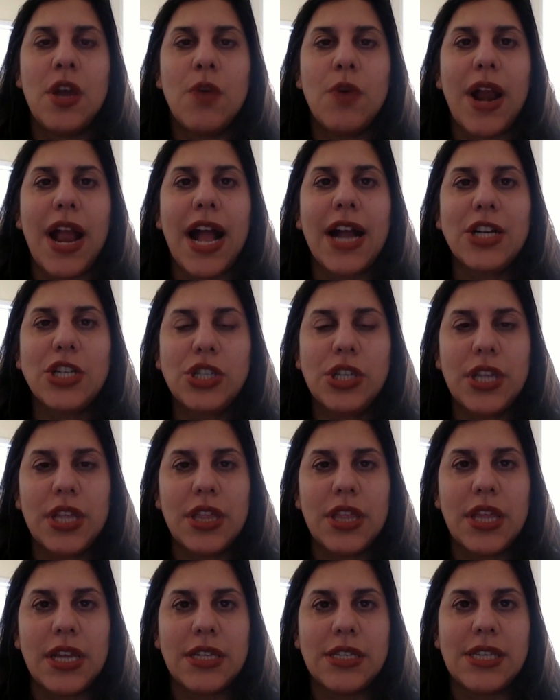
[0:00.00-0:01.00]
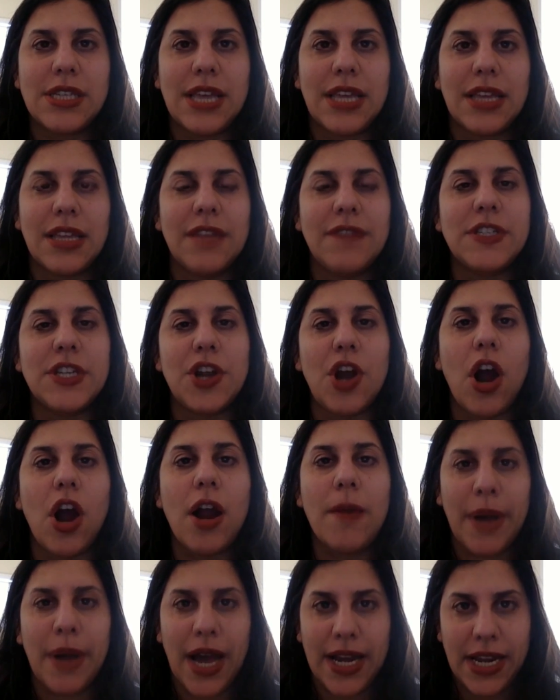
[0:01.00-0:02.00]
were actually things that lived in
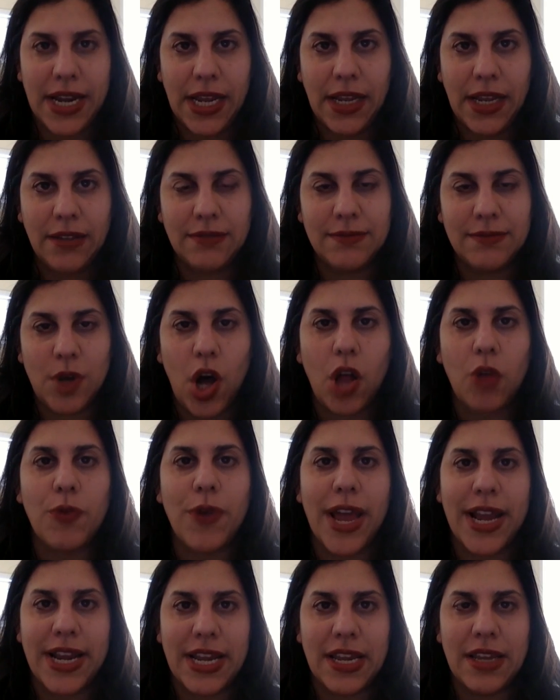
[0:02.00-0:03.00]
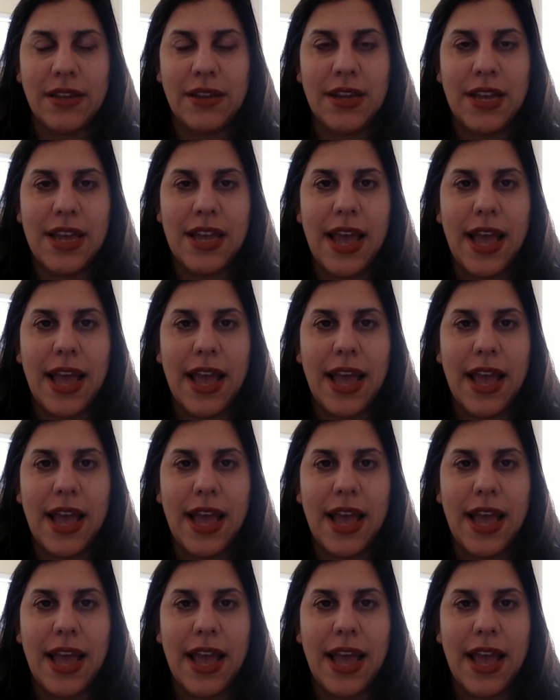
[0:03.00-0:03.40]
our body already